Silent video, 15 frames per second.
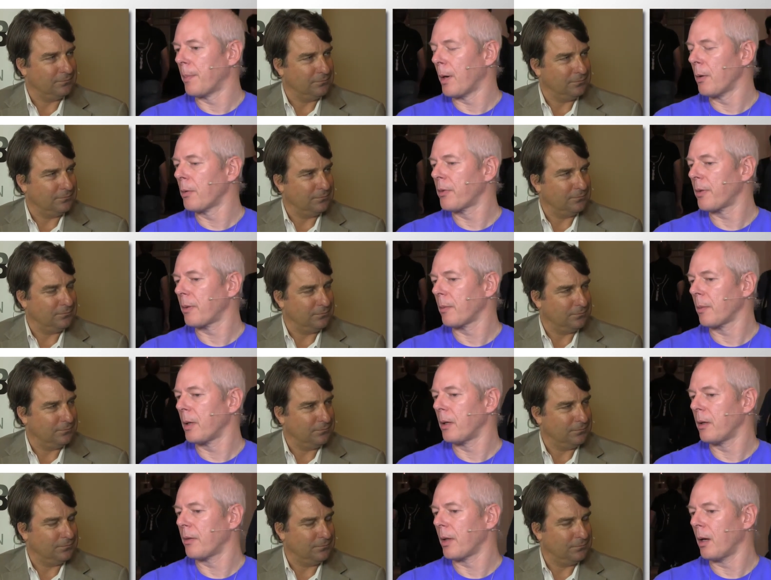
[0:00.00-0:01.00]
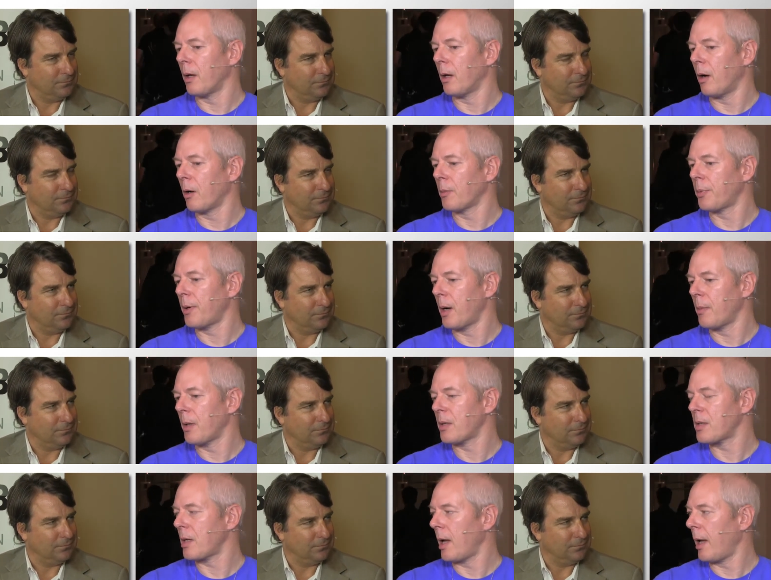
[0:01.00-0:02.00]
Speaker 1: both with uh,
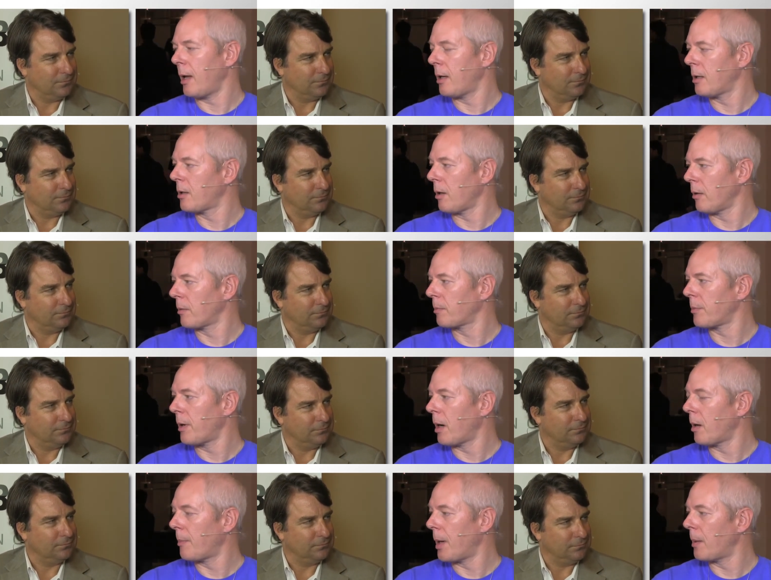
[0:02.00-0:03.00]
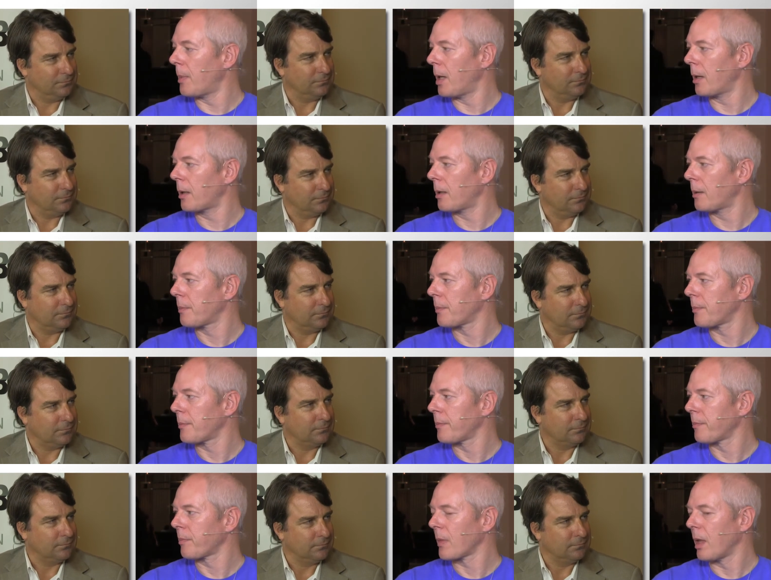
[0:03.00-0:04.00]
on-premise and on public,
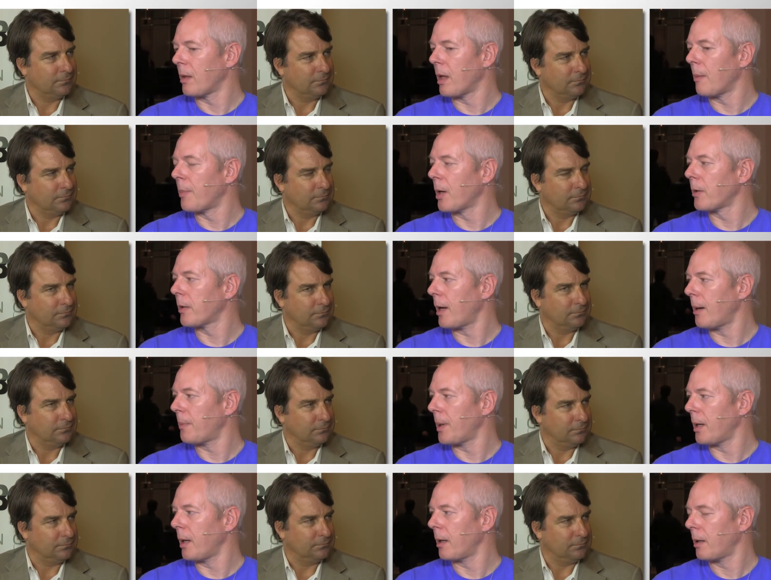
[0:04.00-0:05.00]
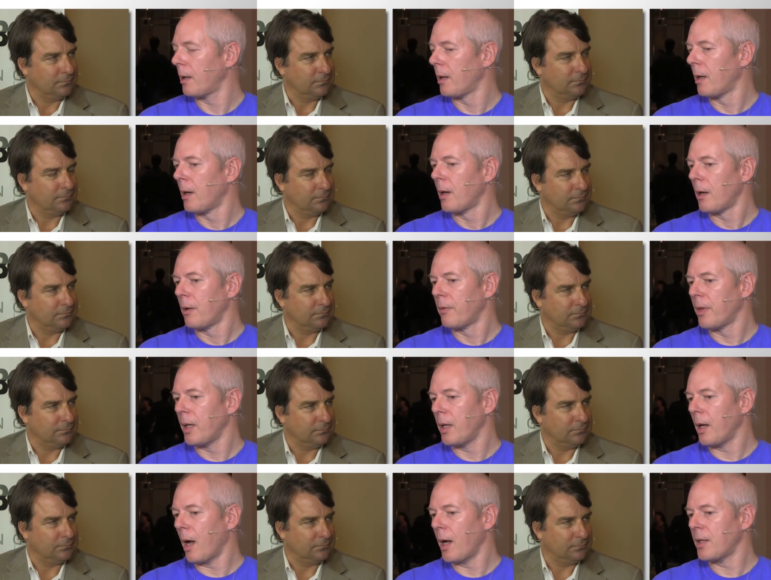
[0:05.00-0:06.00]
and they're both happening.
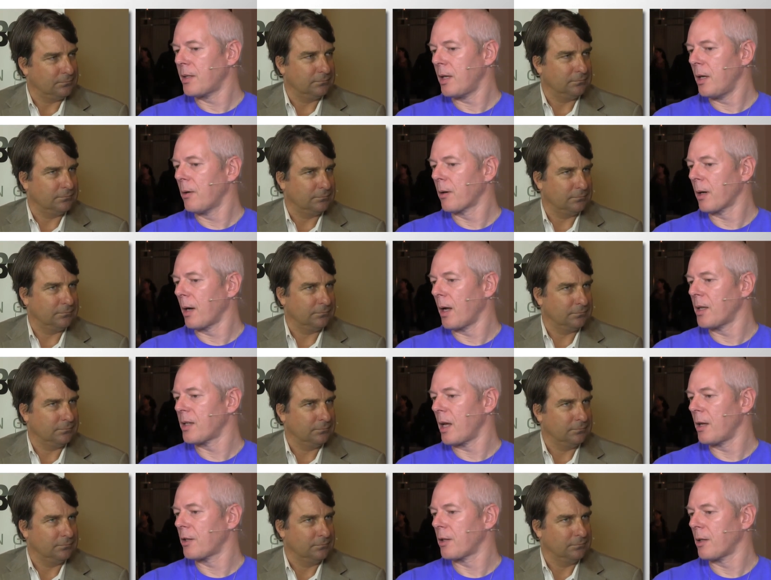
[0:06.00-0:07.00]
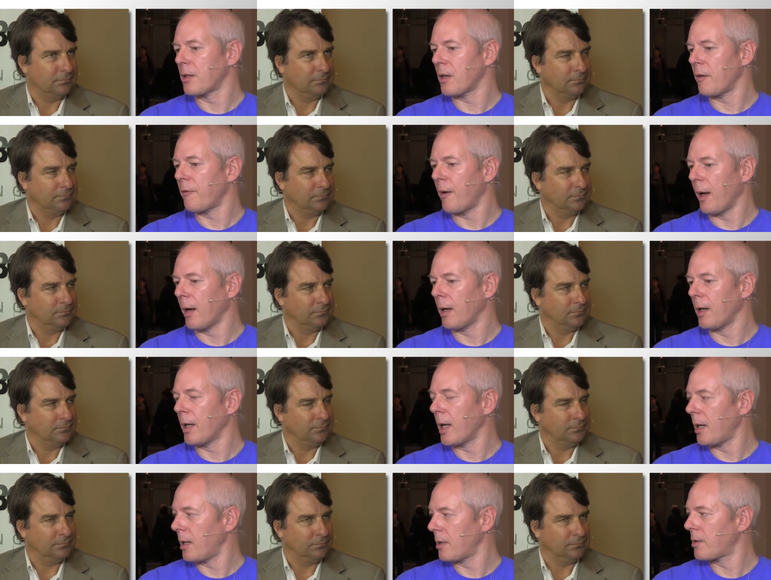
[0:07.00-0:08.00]
The IT organizations are finally
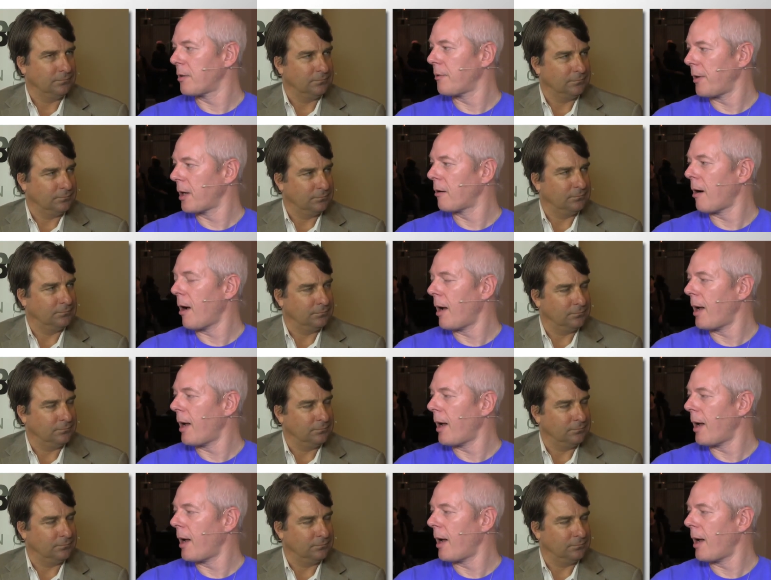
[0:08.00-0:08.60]
getting to figure